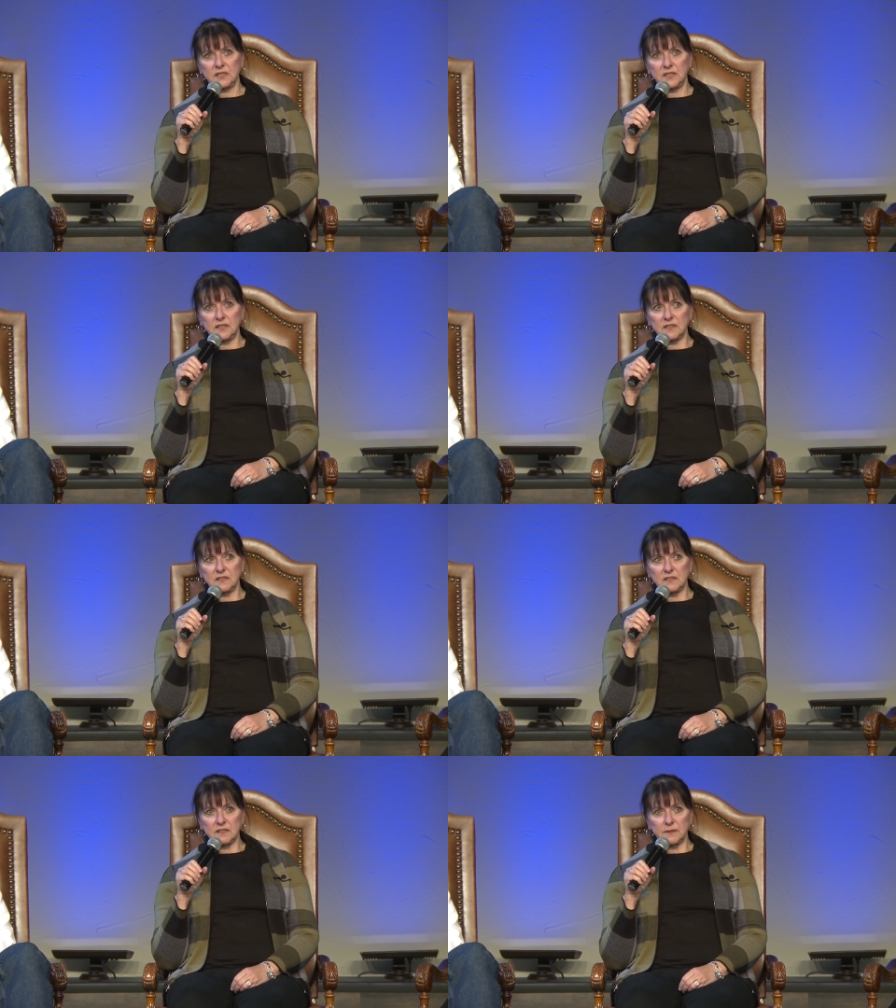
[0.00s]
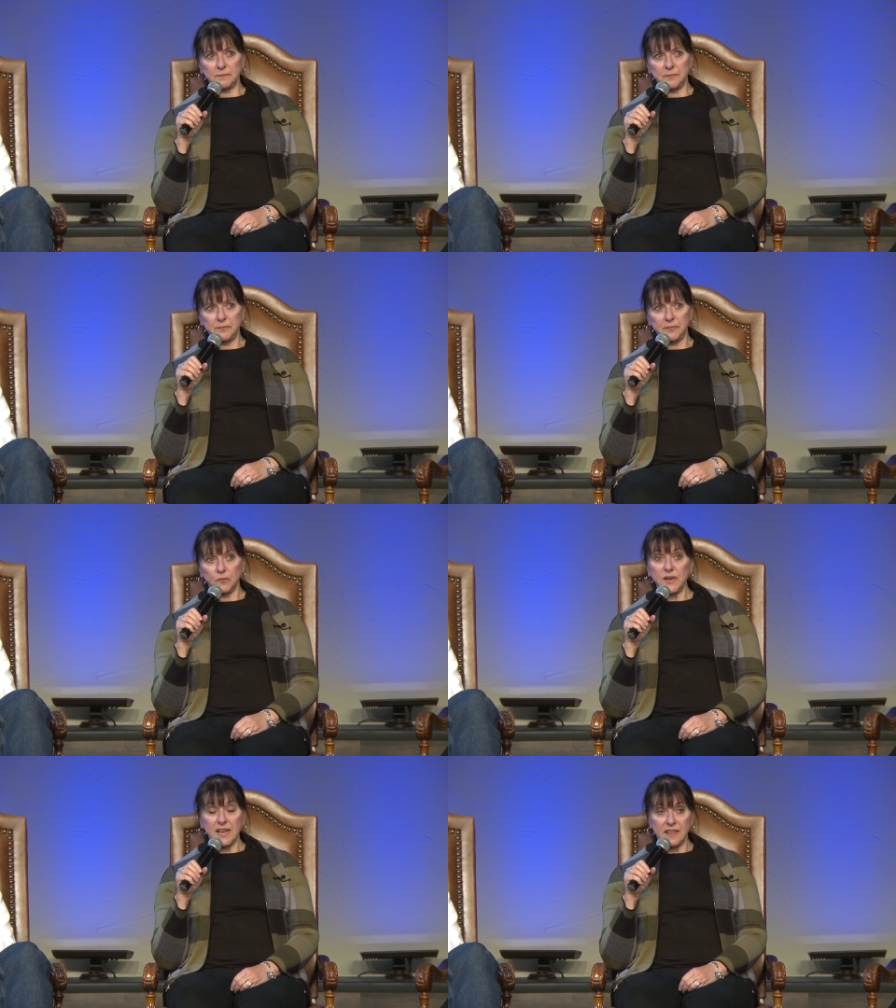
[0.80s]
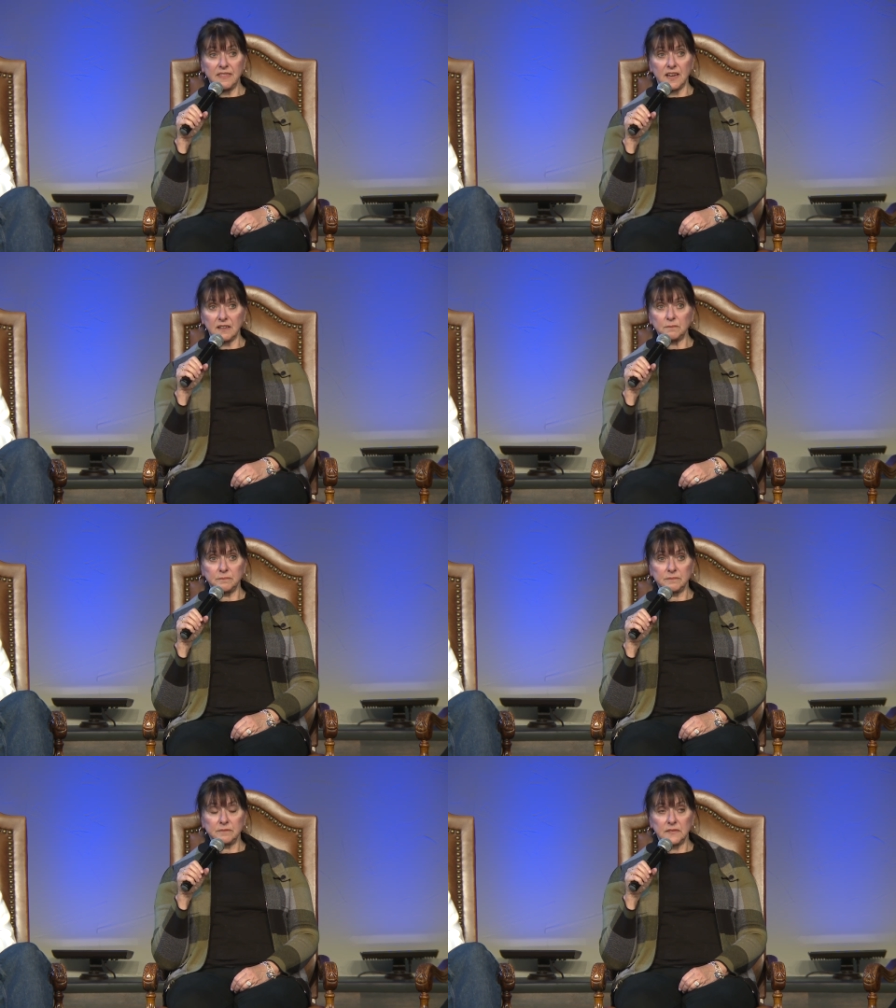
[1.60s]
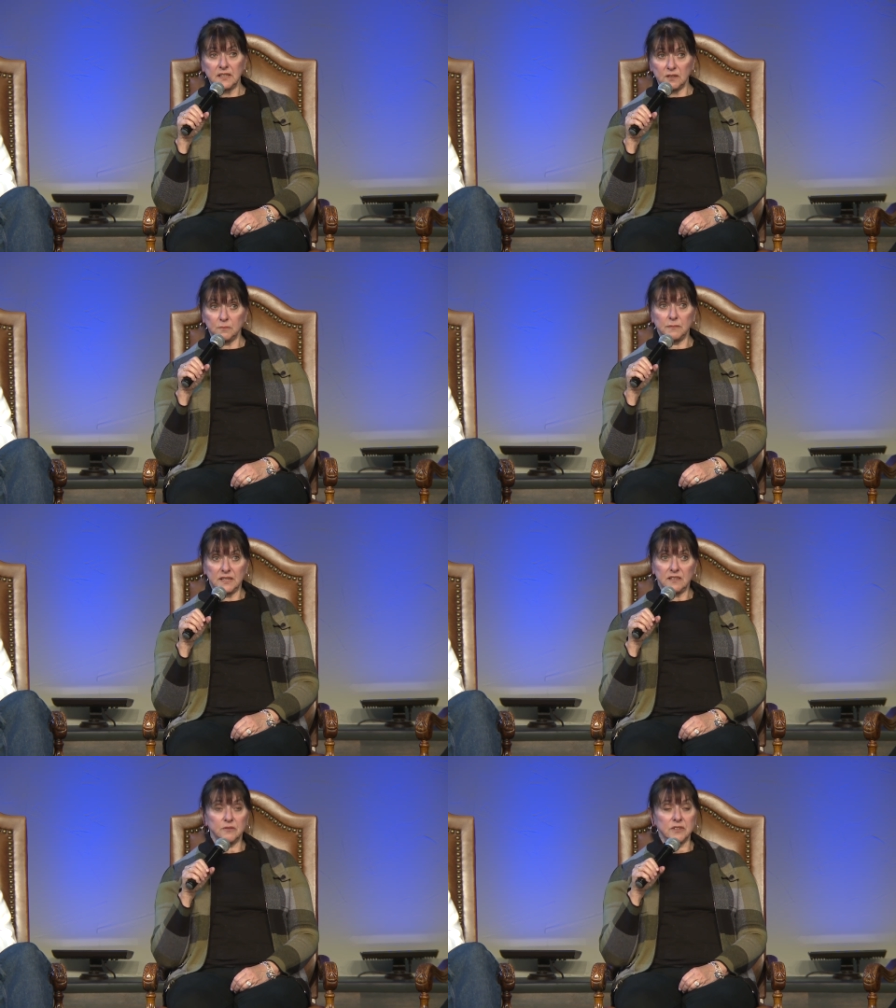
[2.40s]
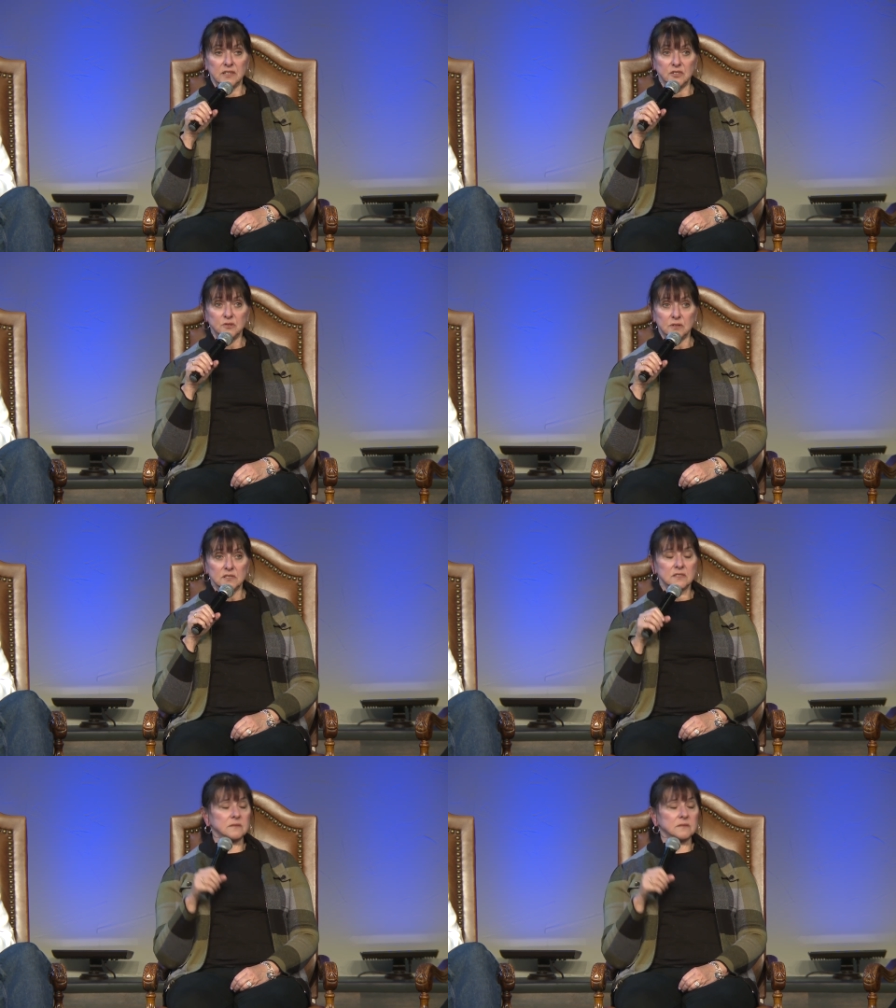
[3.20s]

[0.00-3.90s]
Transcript: And we had that, and it meant everything to us.